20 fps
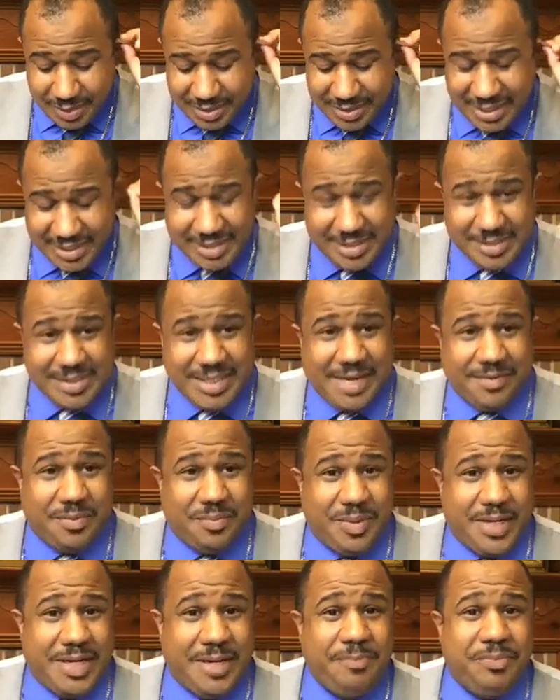that there's ever
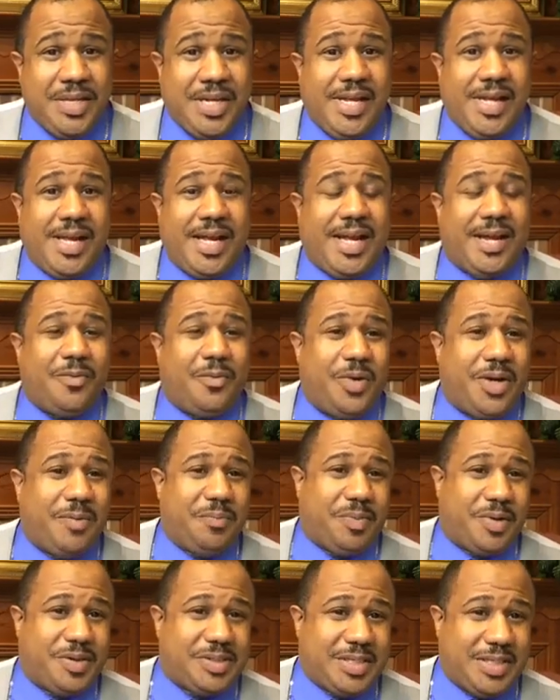been. And
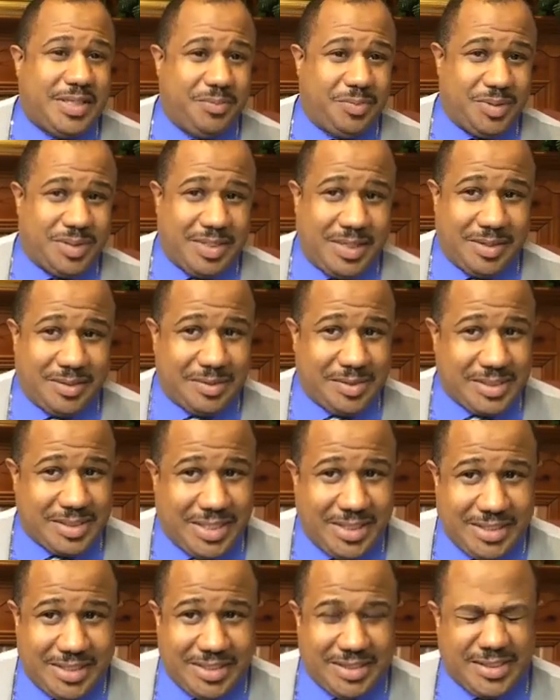one person in particular
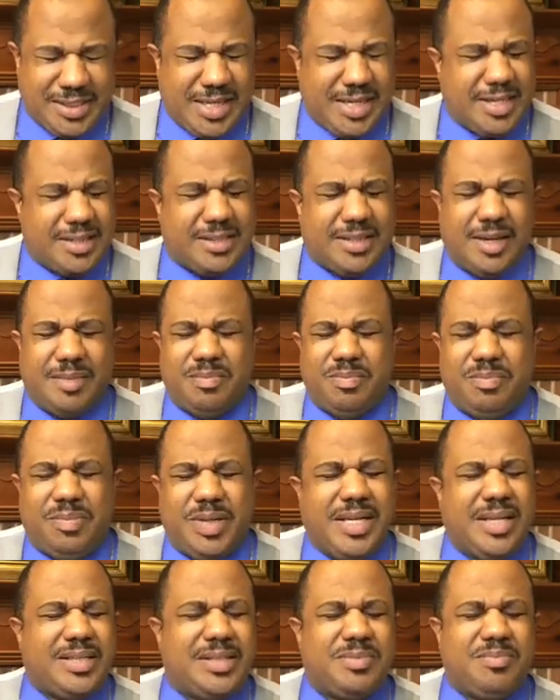said this, said it's the
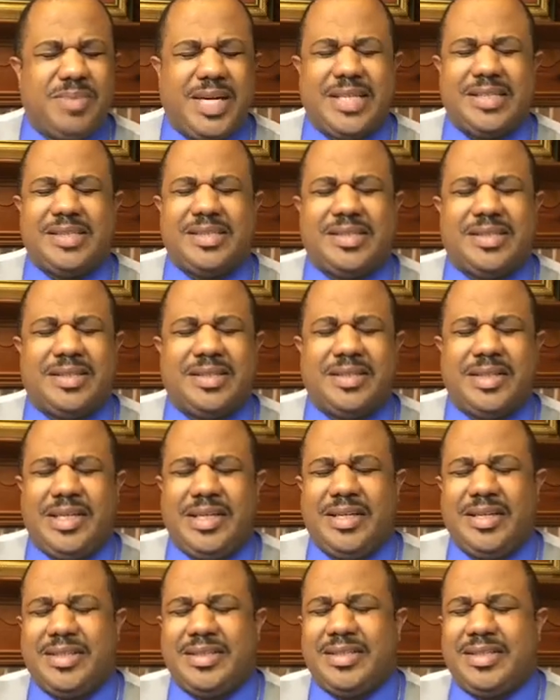biggest mess the,
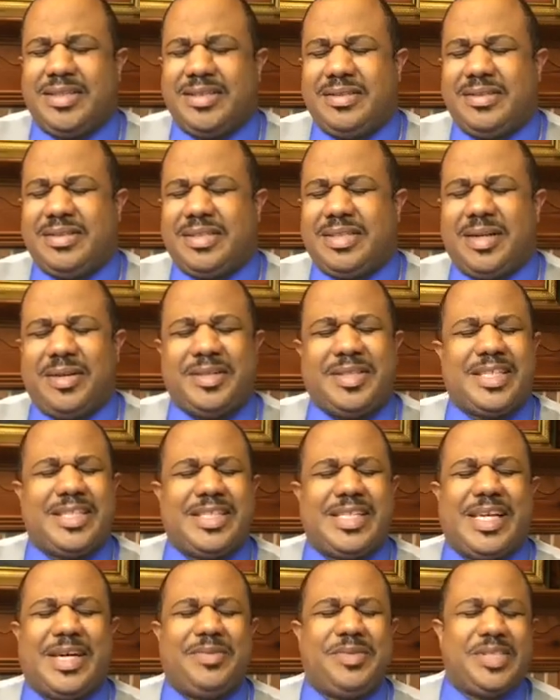the church
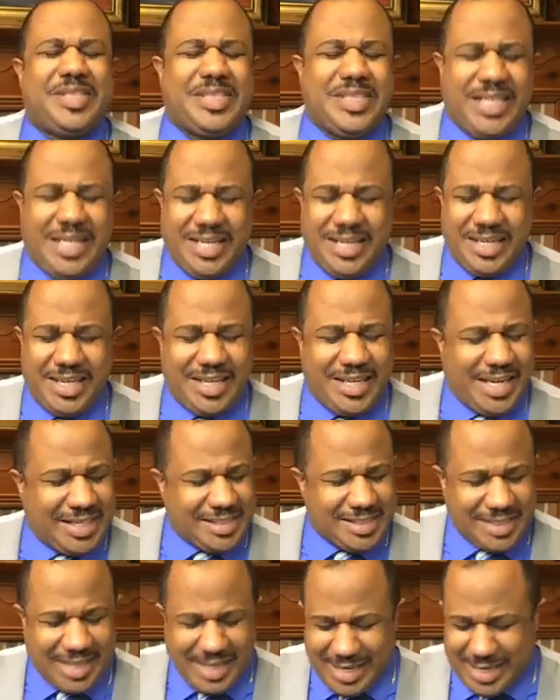has ever seen. And
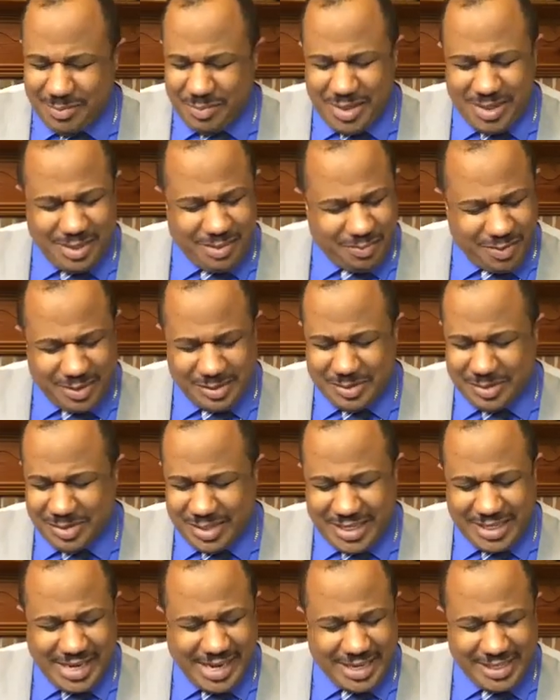that same individual
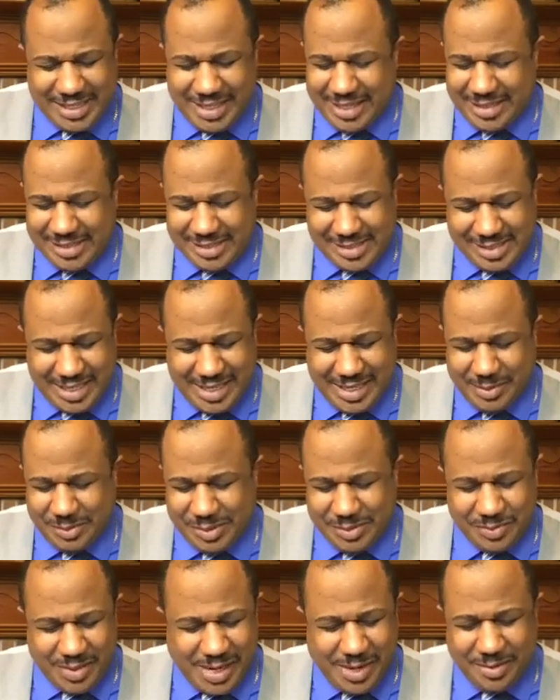that had that to say, it
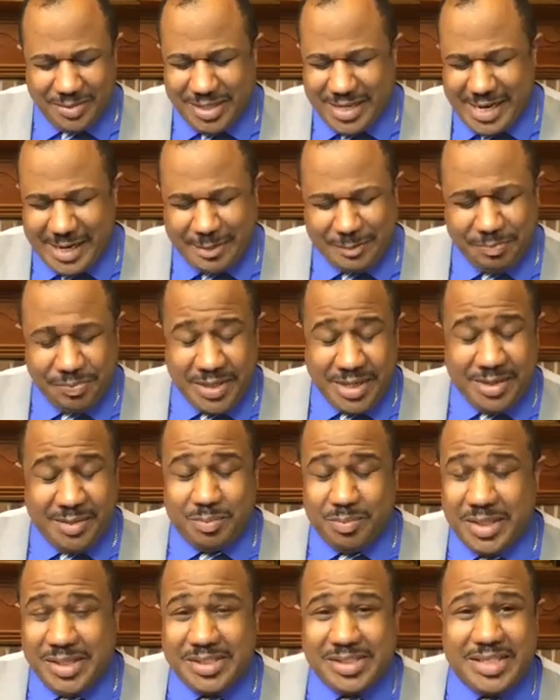was found out
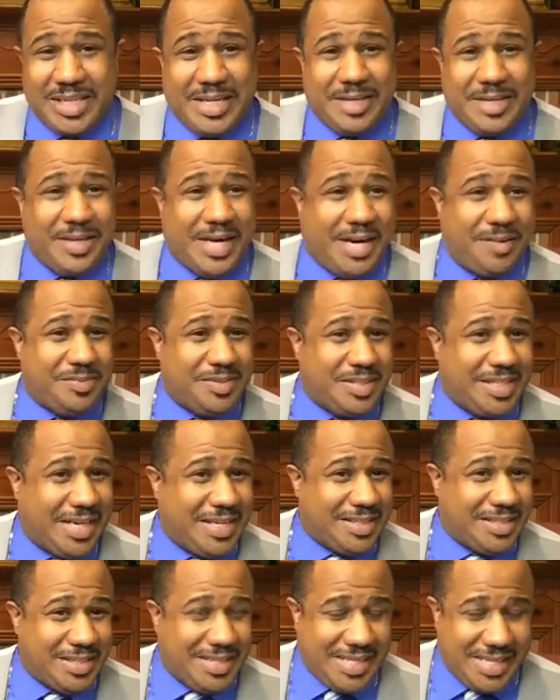months later after
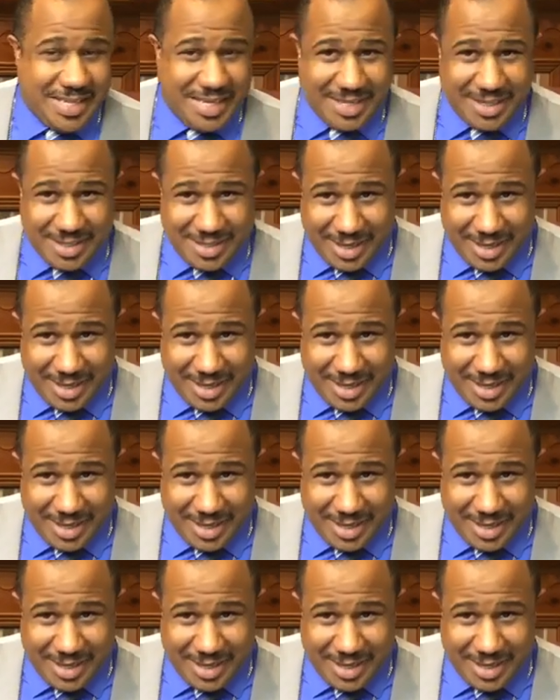that that he had a